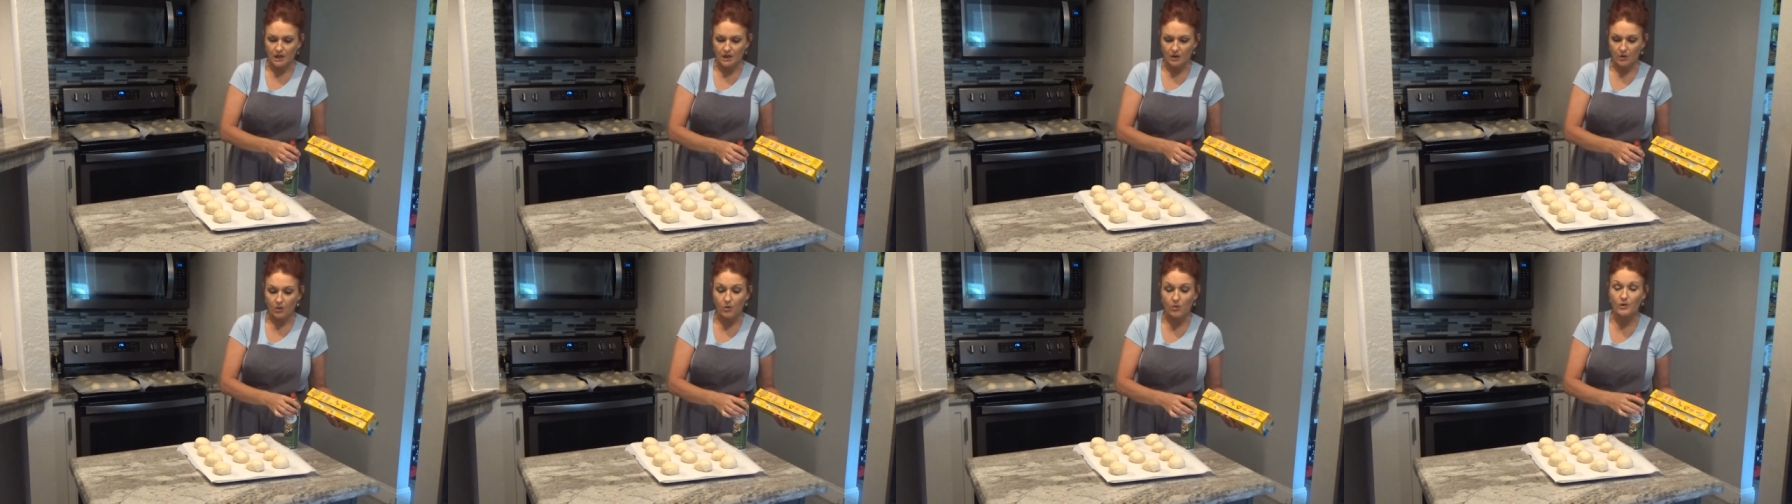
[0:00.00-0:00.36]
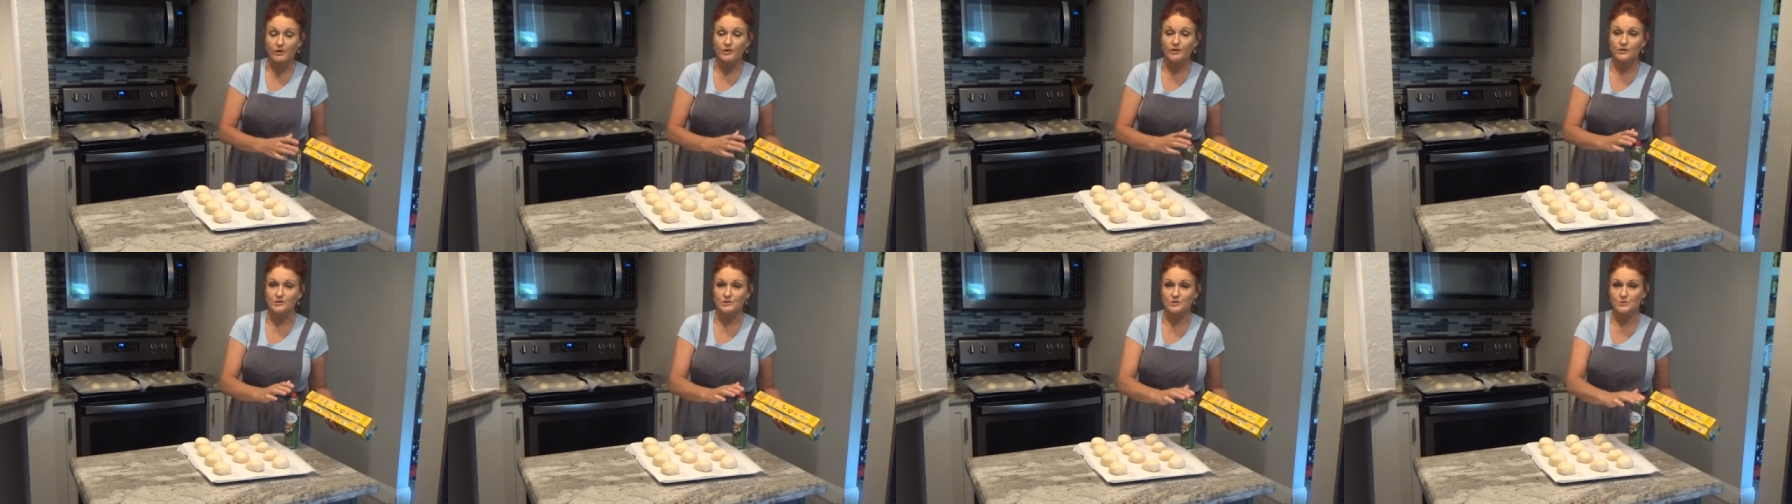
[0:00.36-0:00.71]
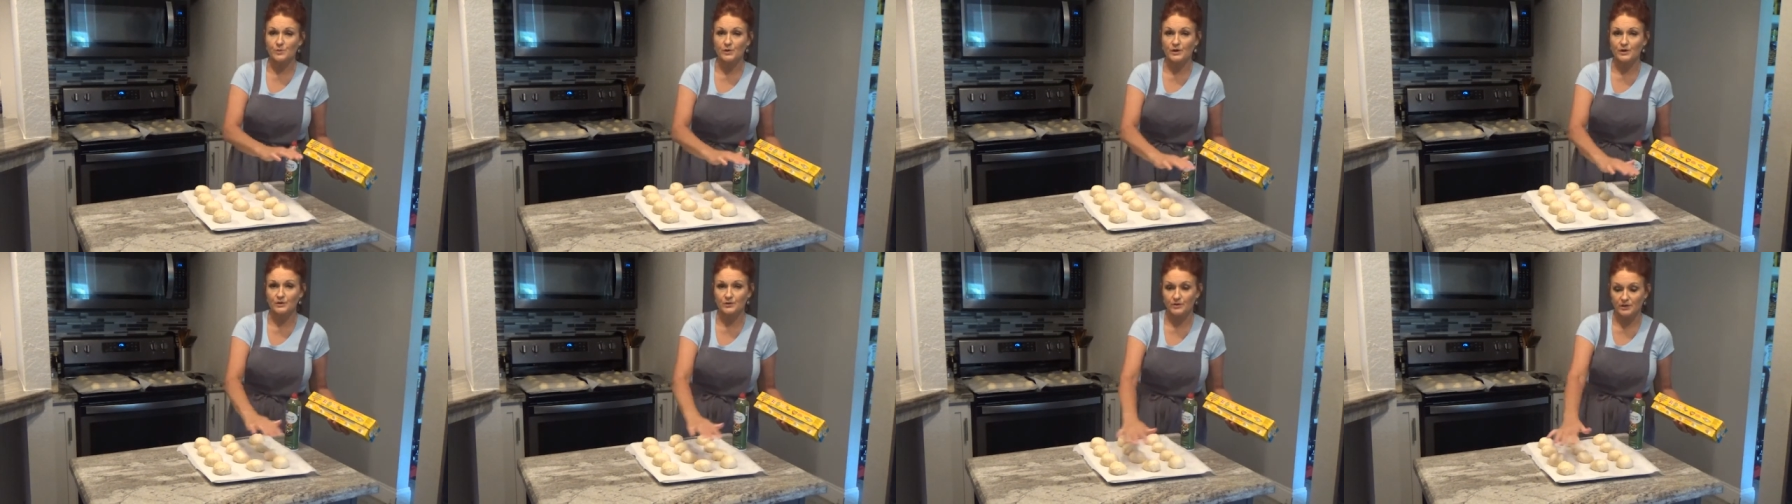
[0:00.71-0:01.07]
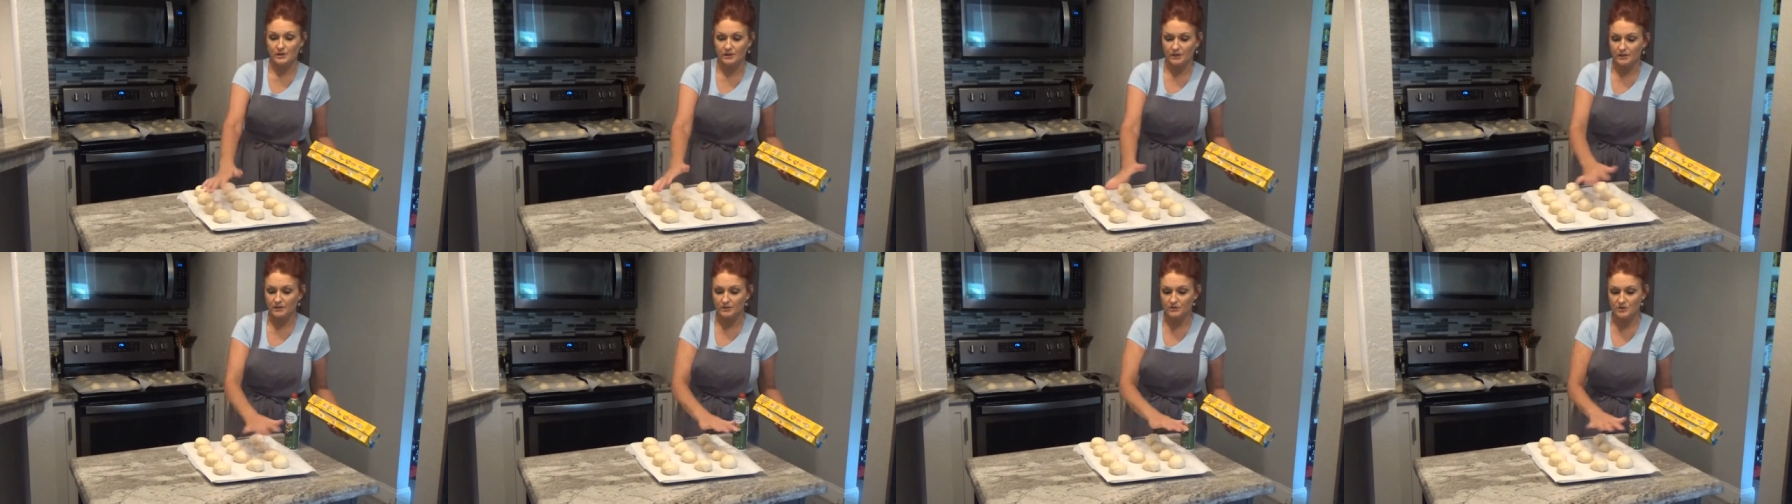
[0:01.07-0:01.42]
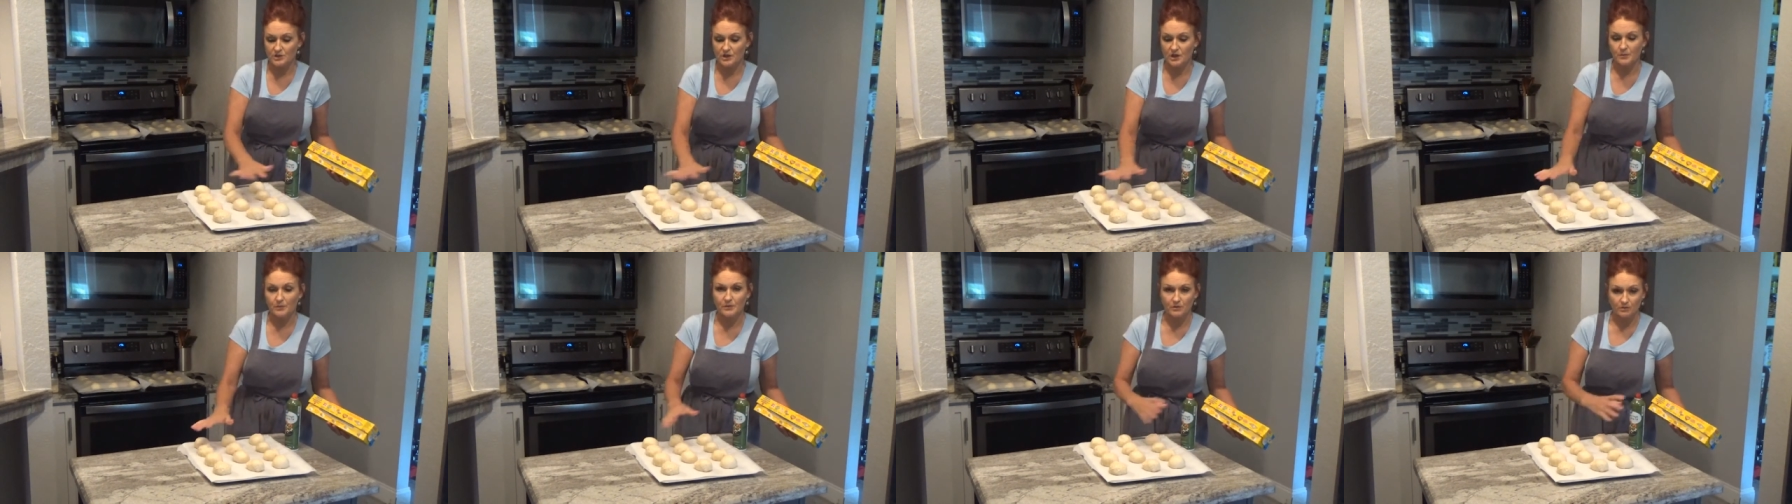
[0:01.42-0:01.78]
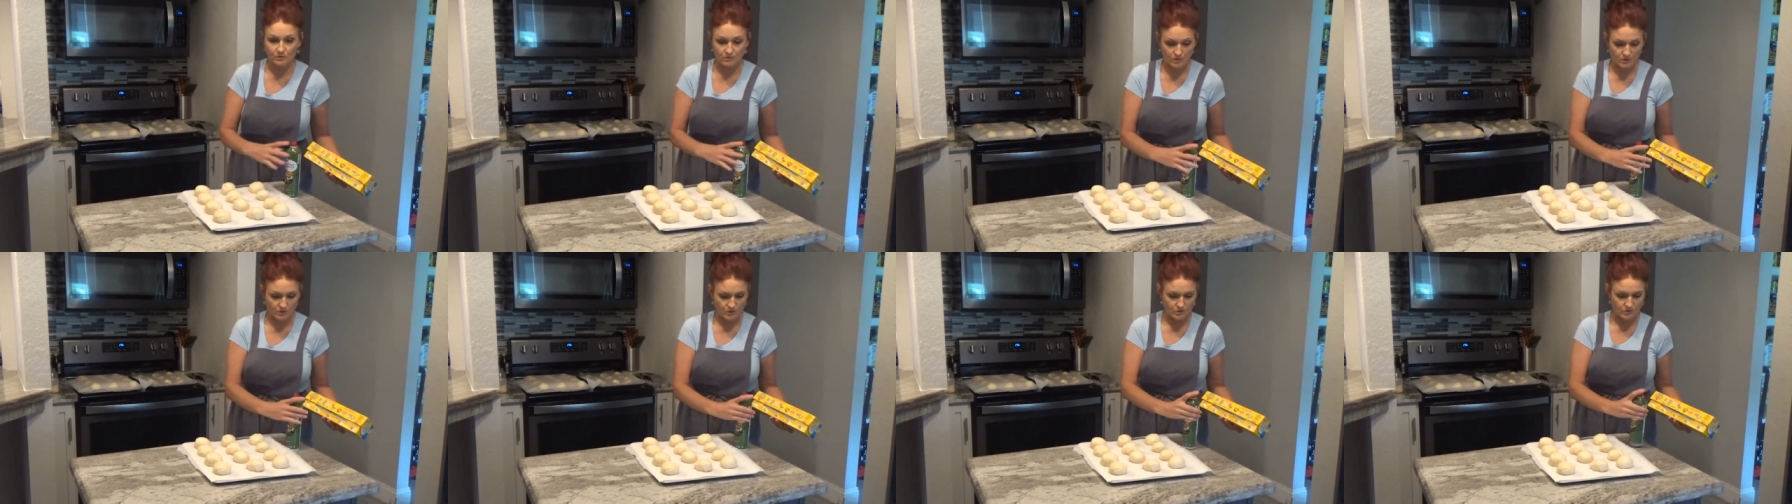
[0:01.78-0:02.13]
Or you can spray directly on top of the
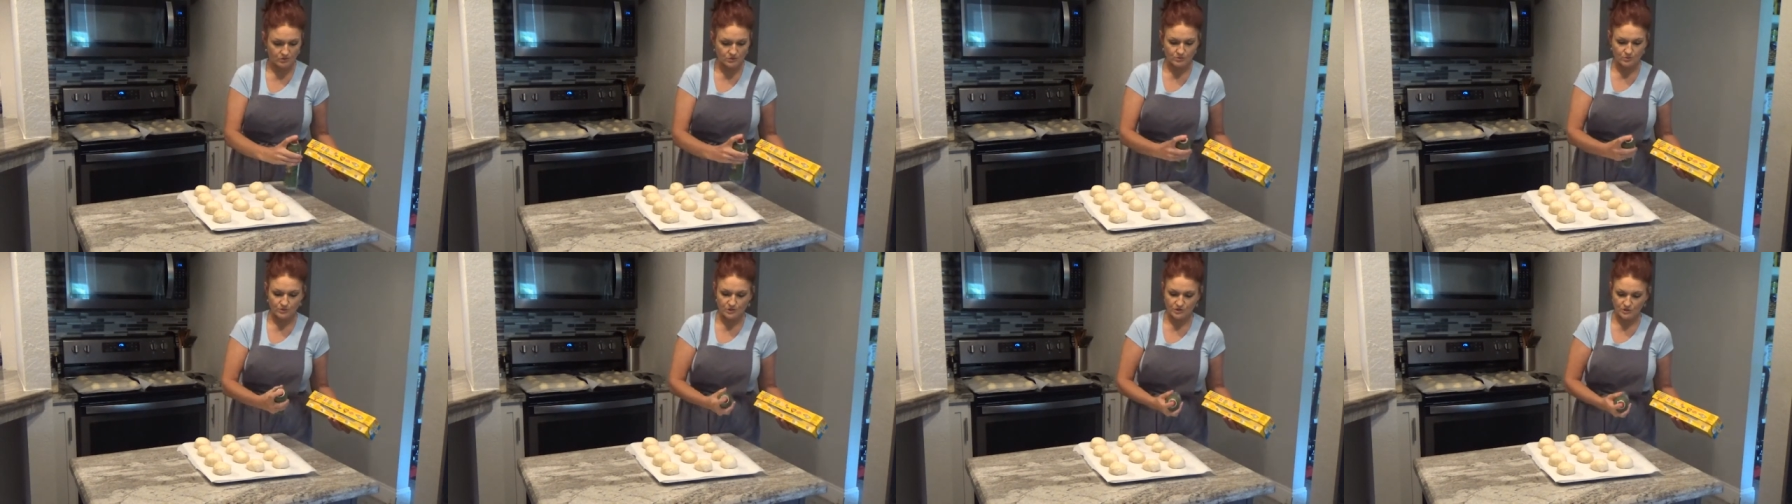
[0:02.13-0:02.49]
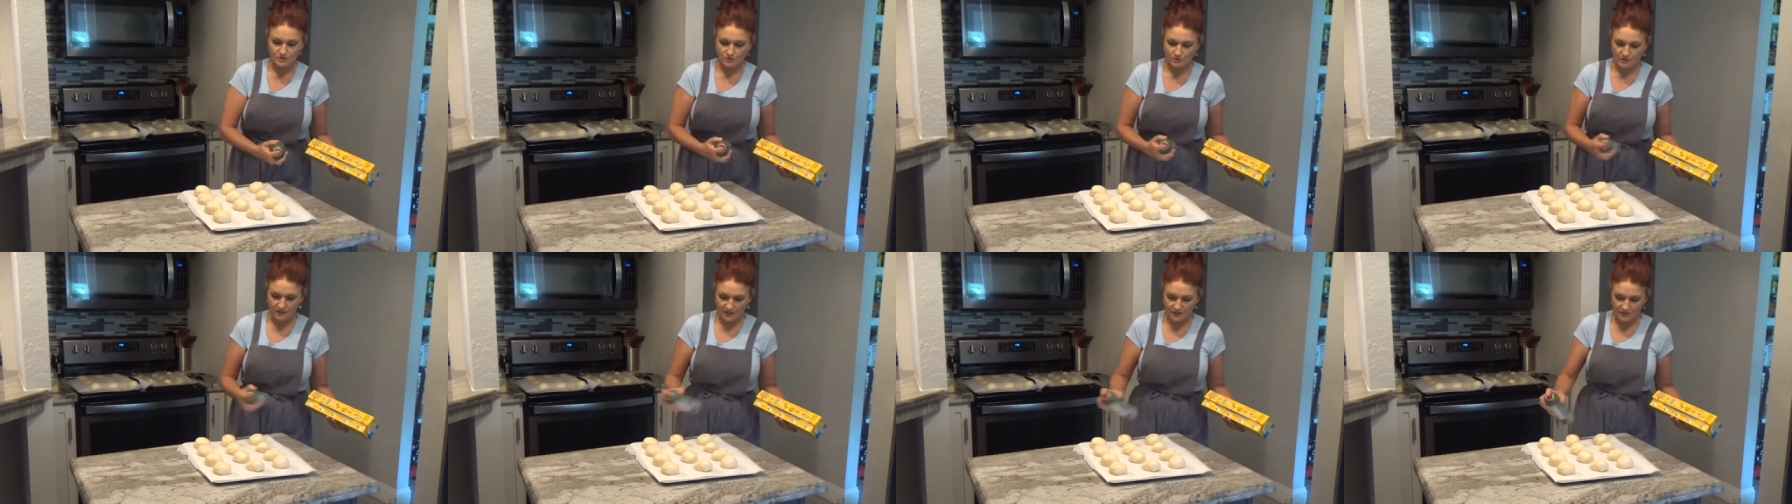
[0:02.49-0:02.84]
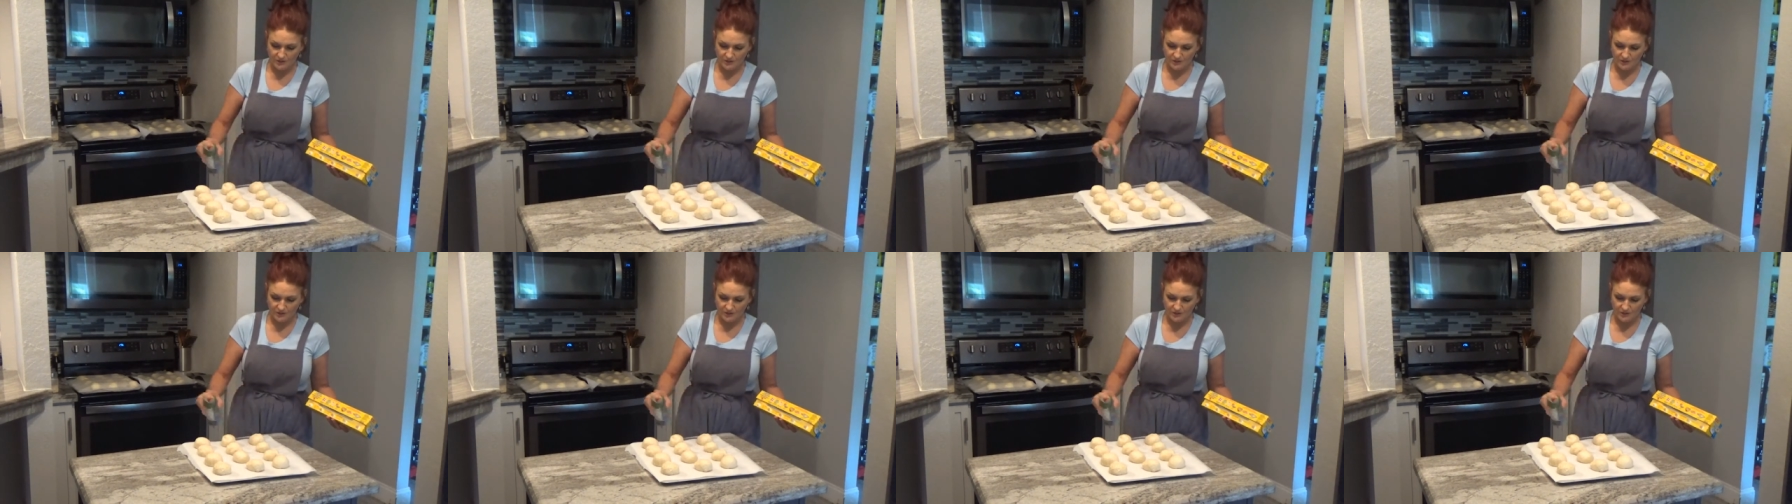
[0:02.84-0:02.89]
rolls, which is what I do.